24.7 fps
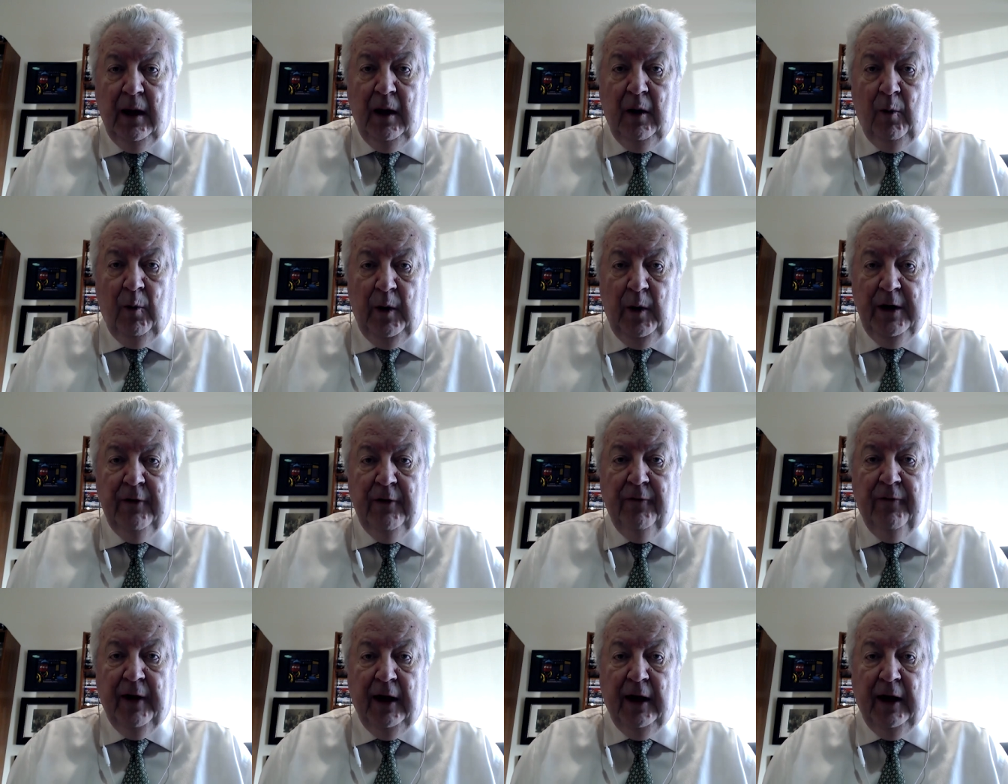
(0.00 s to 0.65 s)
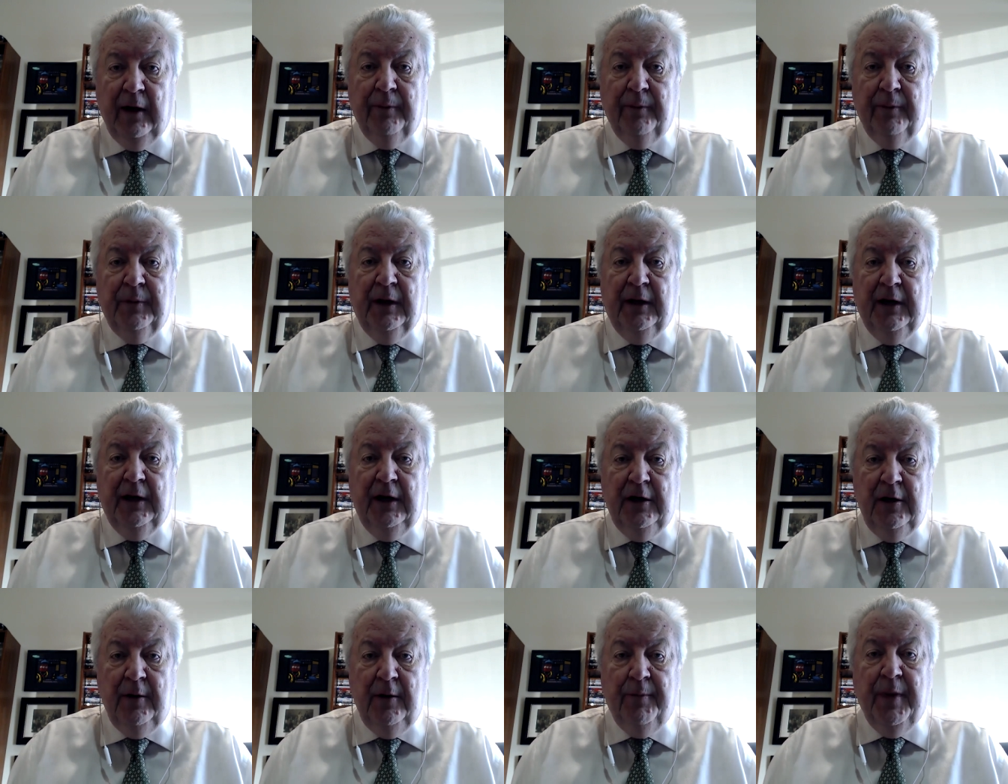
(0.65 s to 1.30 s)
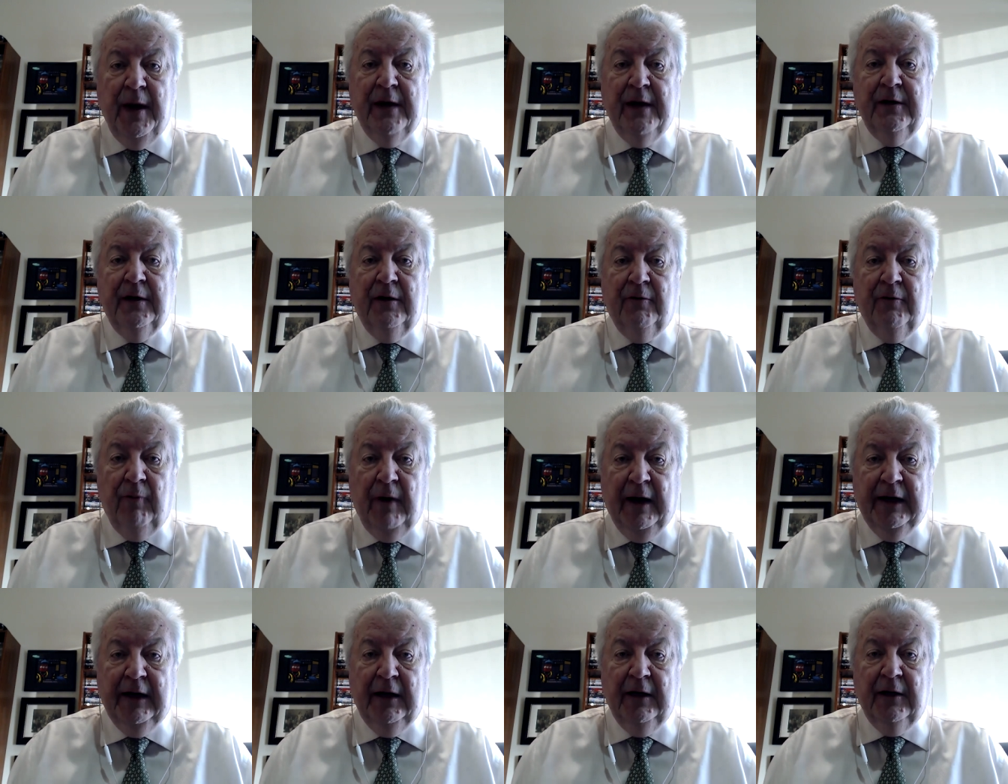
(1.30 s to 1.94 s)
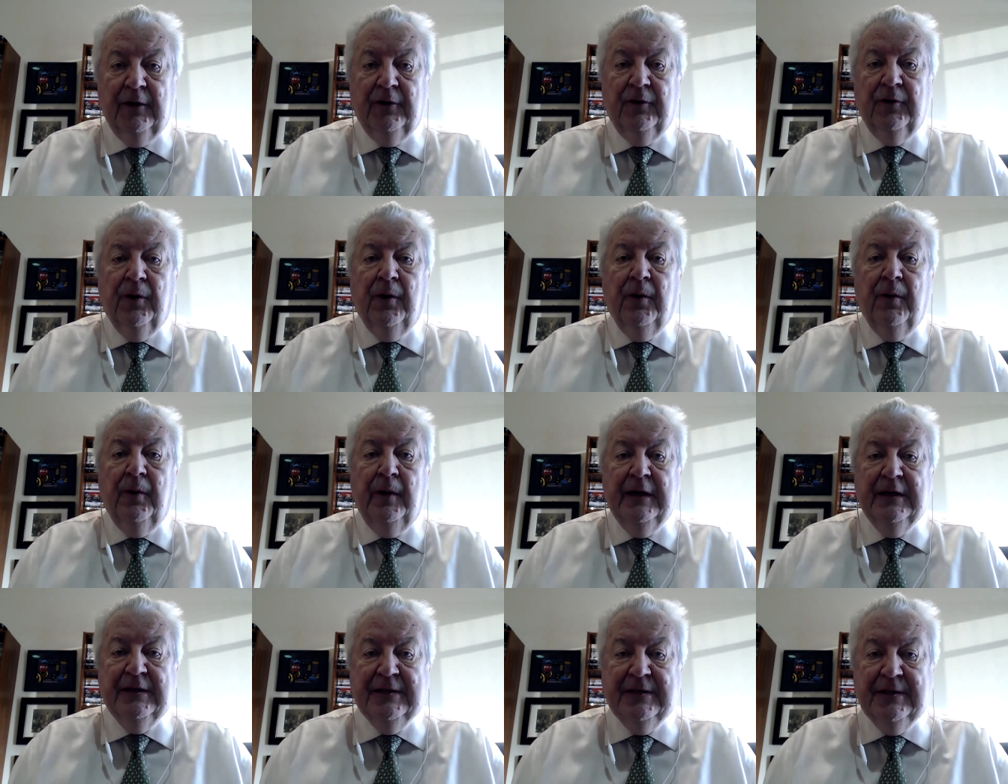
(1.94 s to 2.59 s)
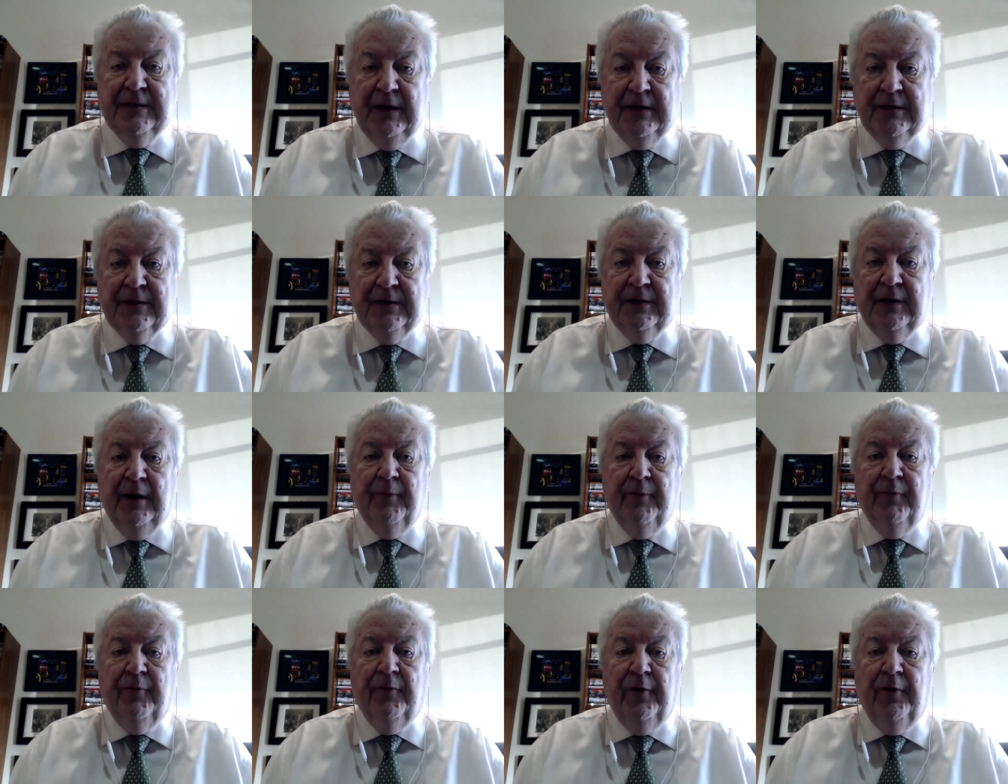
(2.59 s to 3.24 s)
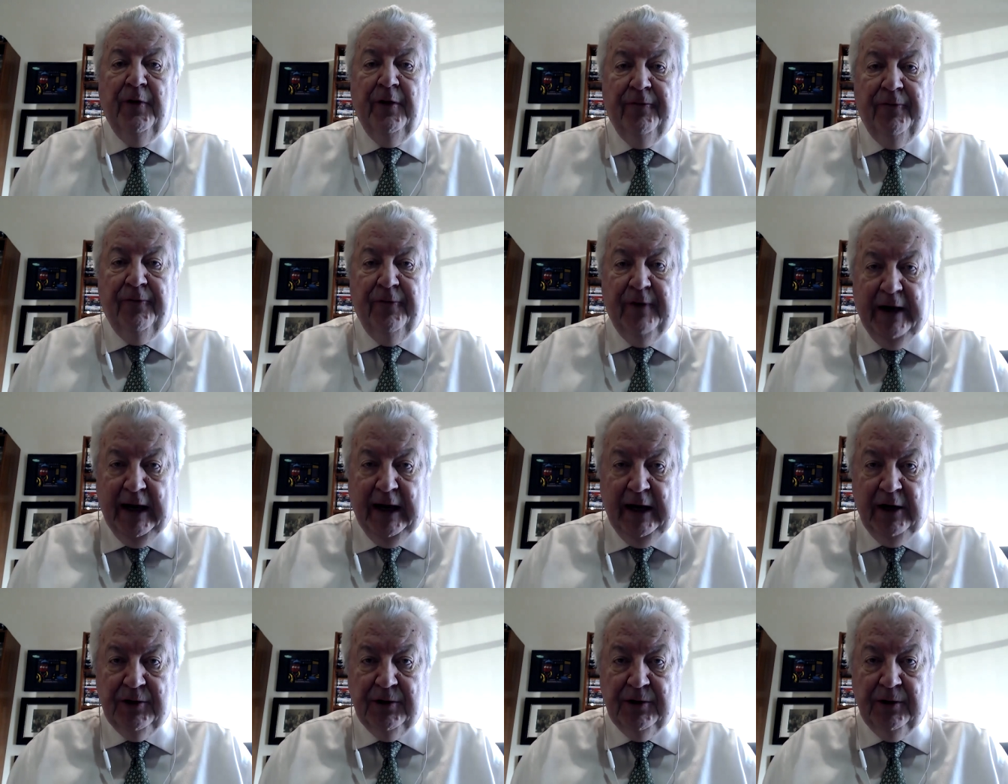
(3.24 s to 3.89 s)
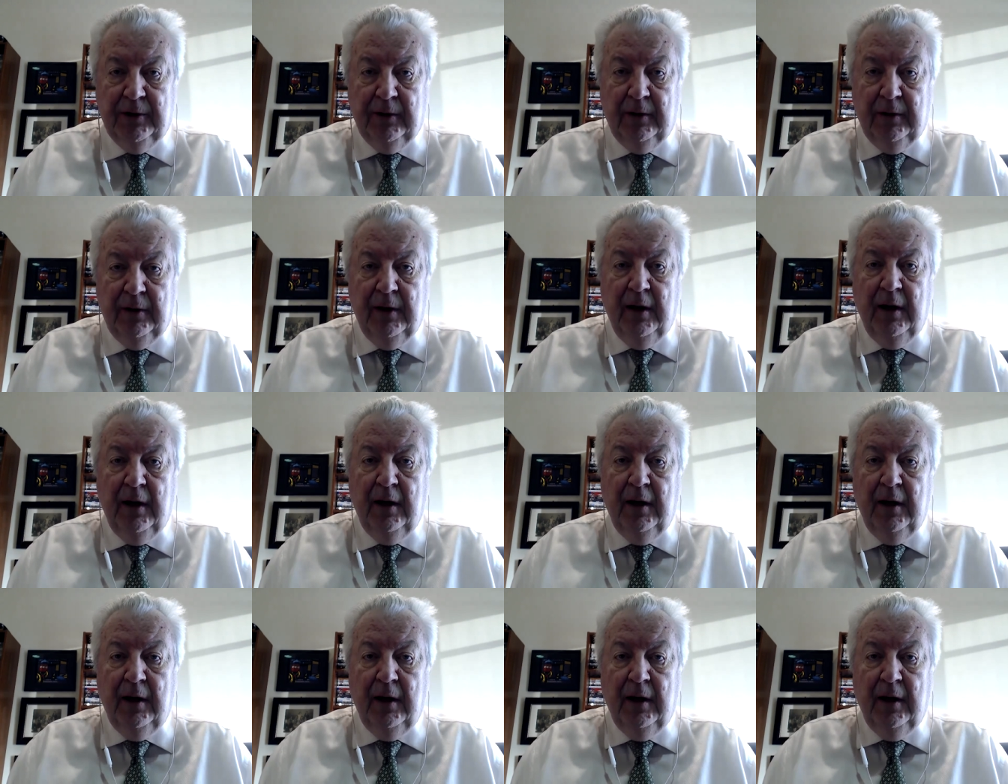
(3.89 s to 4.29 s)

we developed an independent regulatory system for the financial